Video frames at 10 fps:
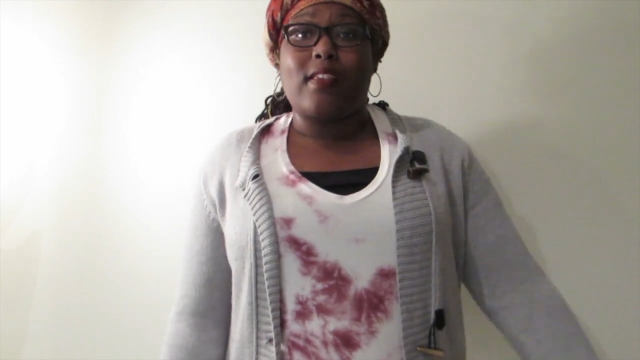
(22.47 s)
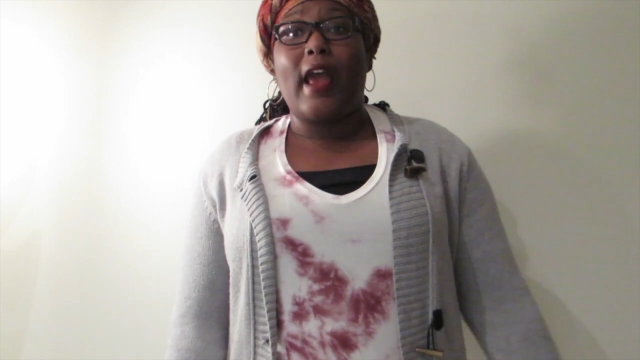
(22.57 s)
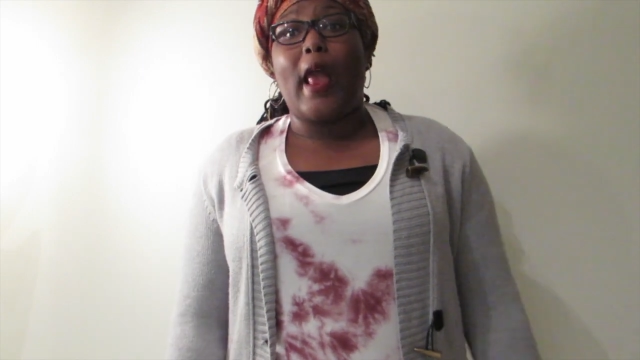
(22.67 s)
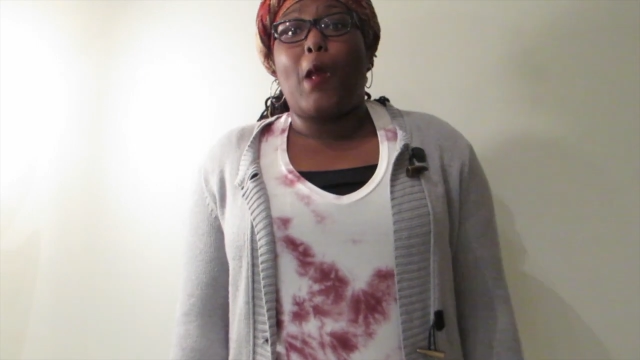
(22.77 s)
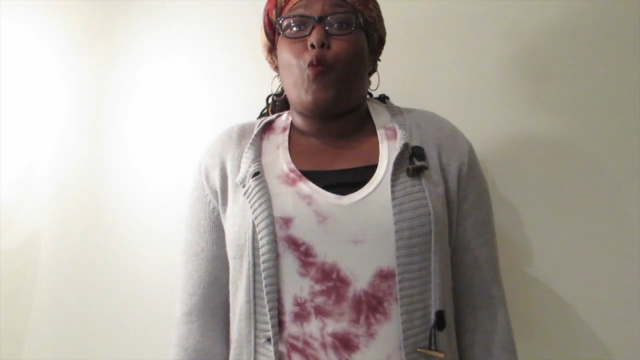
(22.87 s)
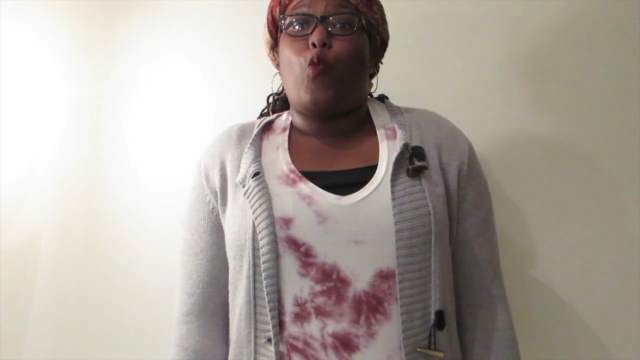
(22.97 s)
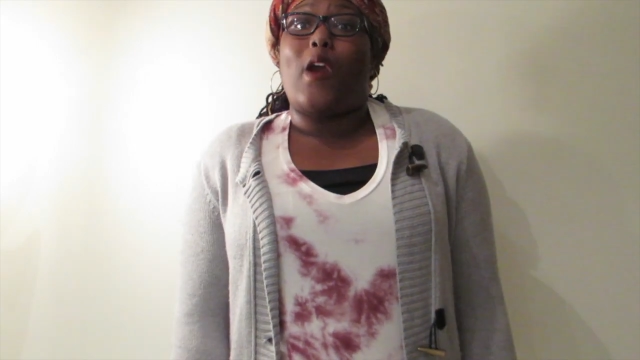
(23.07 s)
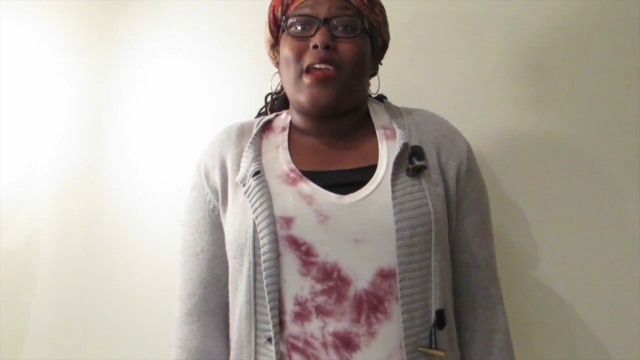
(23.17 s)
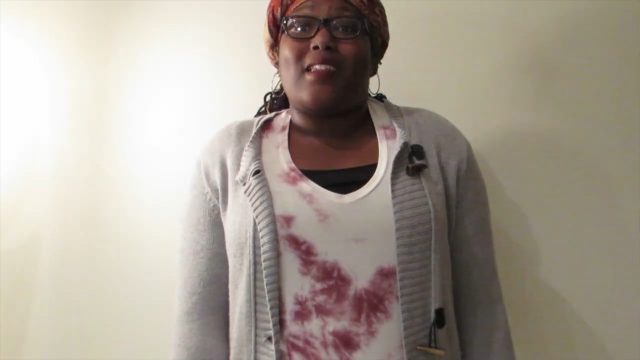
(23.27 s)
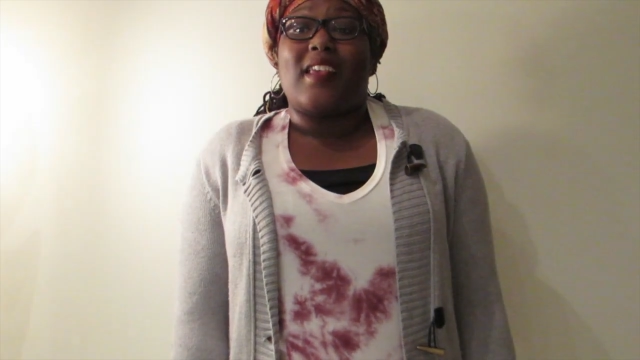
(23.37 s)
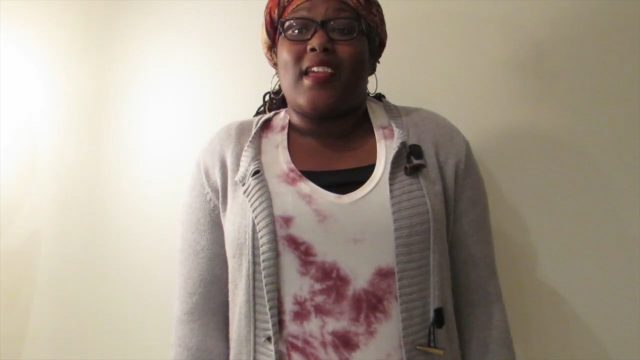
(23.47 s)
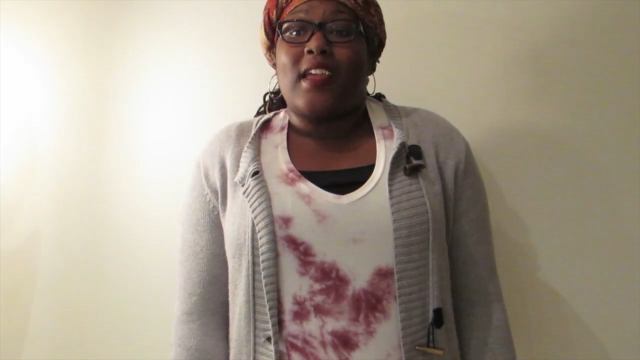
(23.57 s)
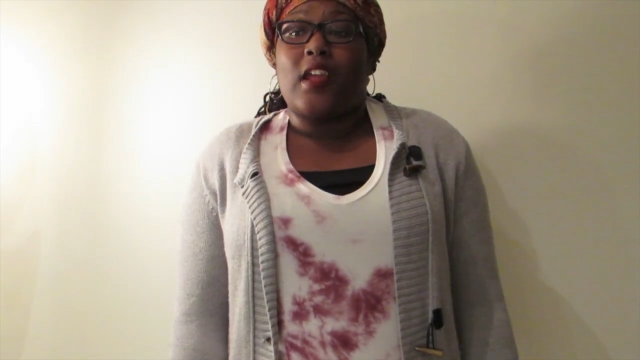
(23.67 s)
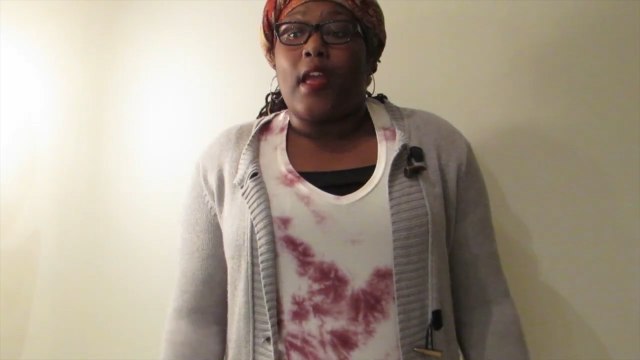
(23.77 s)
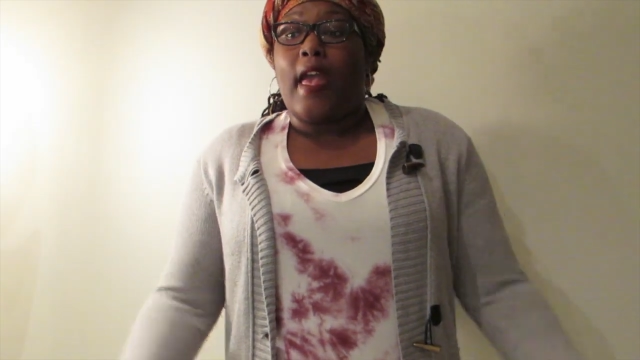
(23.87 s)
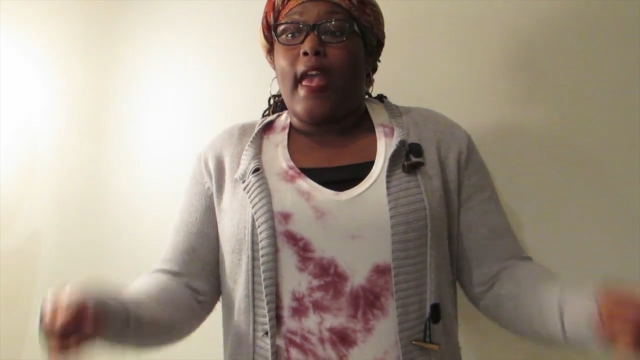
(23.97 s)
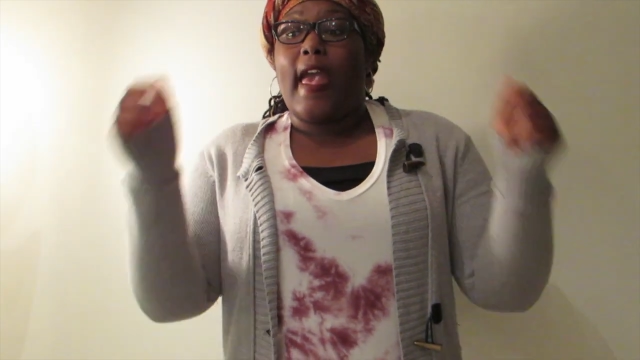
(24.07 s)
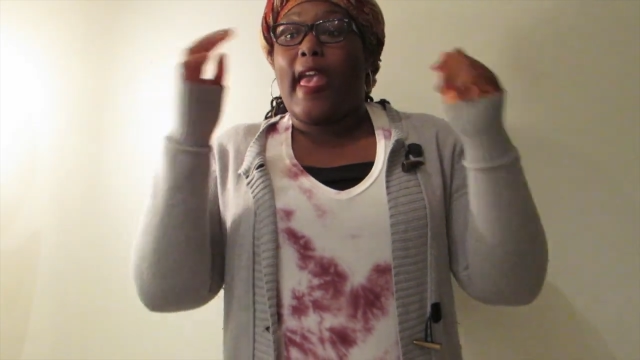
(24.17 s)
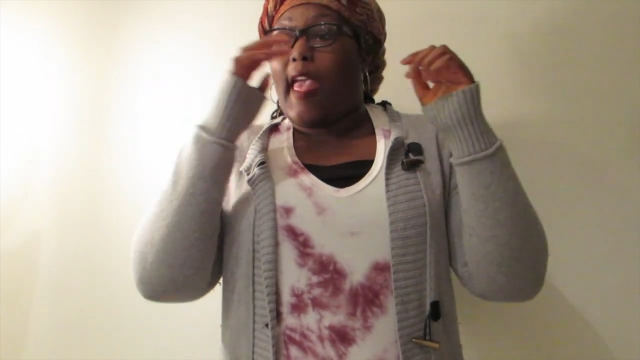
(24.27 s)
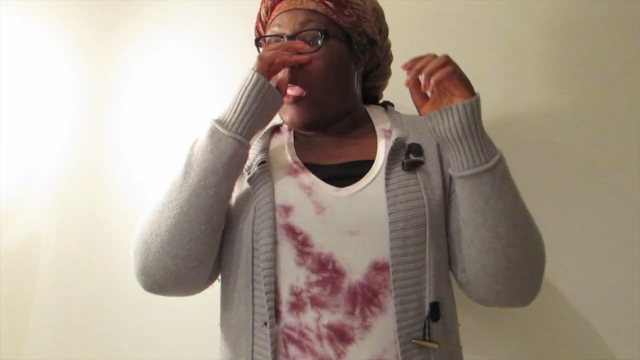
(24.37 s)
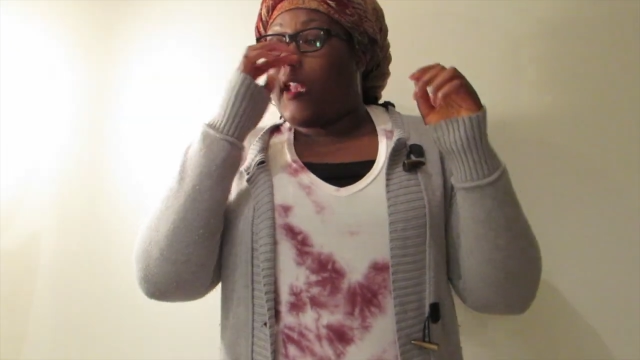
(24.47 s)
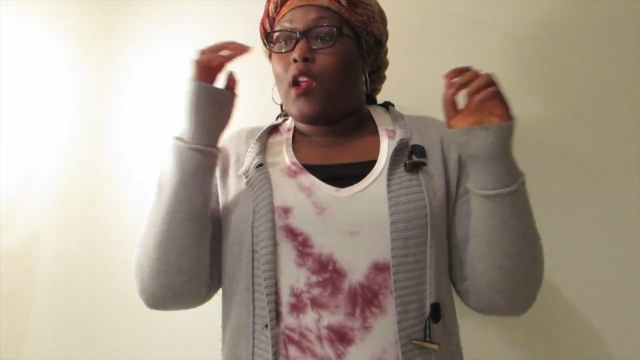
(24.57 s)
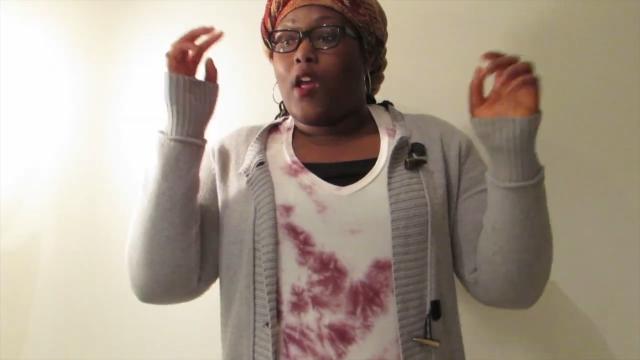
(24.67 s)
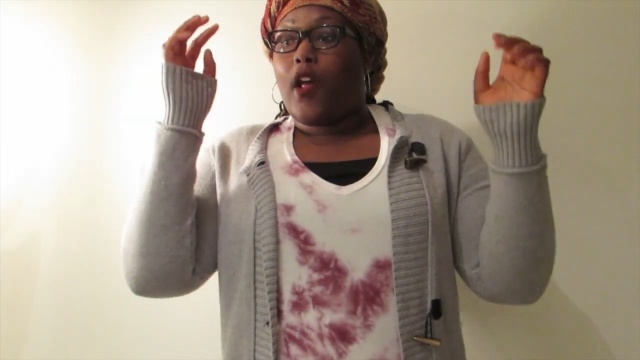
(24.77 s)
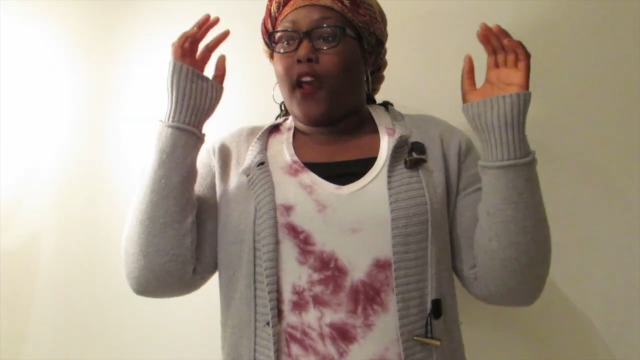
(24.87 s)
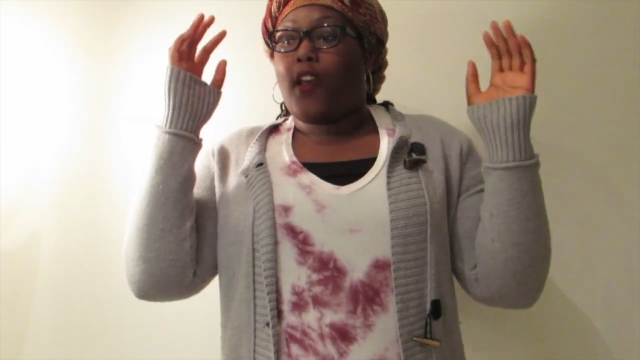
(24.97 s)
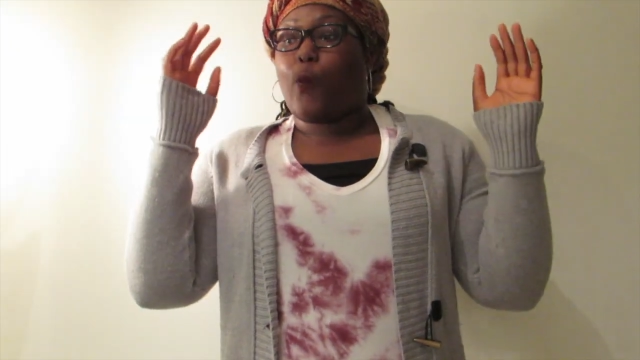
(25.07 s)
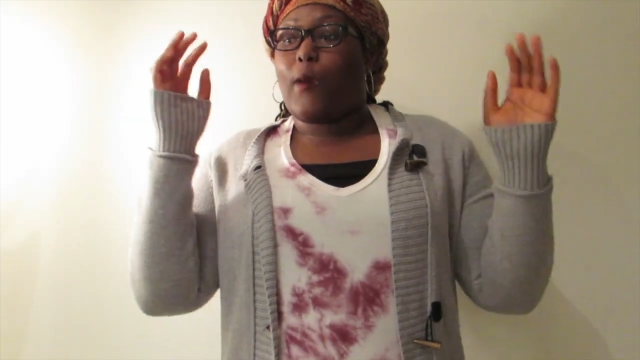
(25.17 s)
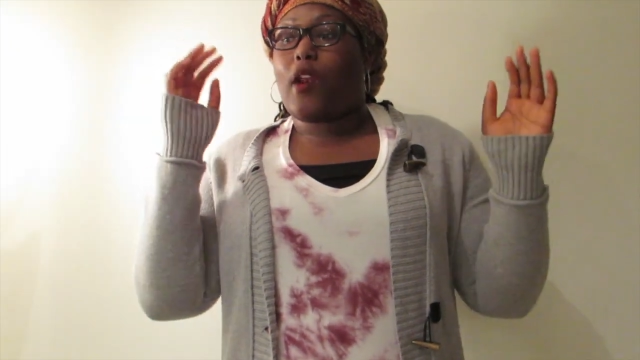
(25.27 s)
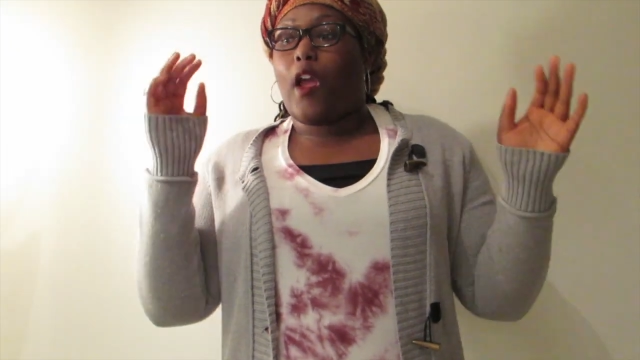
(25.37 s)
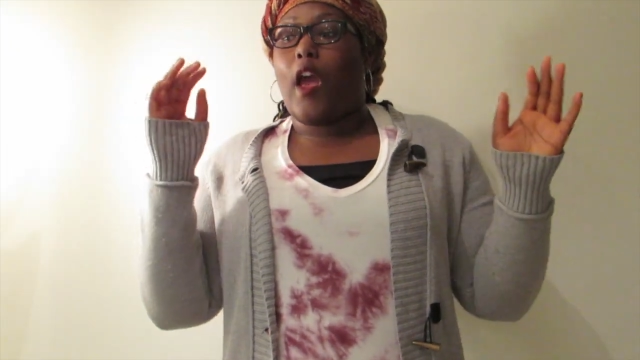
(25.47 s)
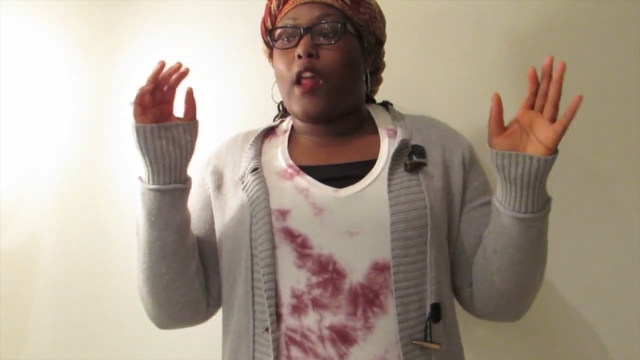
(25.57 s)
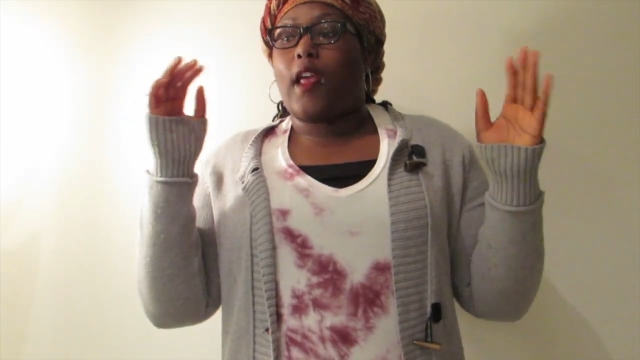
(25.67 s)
time waiting and I swear to God,